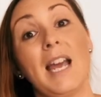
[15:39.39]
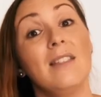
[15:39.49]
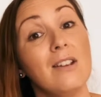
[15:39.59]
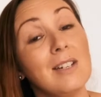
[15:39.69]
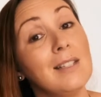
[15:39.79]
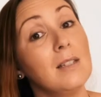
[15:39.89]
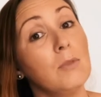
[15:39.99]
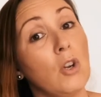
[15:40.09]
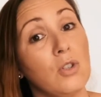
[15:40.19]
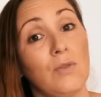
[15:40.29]
And there is some
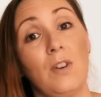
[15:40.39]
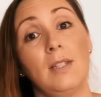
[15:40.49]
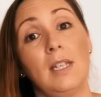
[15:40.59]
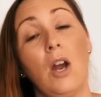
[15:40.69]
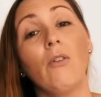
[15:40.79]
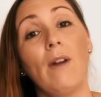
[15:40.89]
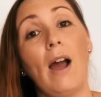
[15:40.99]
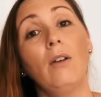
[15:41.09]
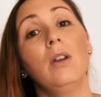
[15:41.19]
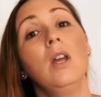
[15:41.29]
controversy
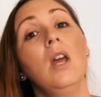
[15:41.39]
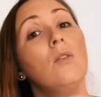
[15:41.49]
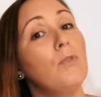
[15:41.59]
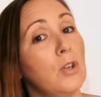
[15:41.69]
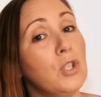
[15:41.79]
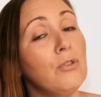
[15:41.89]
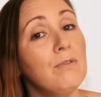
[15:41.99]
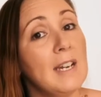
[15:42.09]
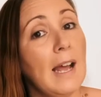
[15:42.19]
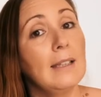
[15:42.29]
around virtual
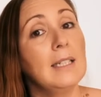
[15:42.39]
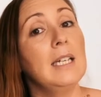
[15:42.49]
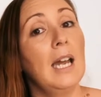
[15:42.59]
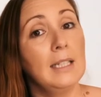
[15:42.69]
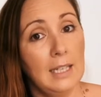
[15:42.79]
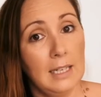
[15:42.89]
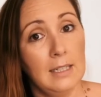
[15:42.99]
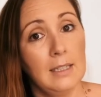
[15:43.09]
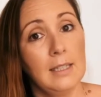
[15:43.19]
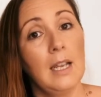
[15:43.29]
reality and
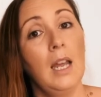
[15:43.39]
kids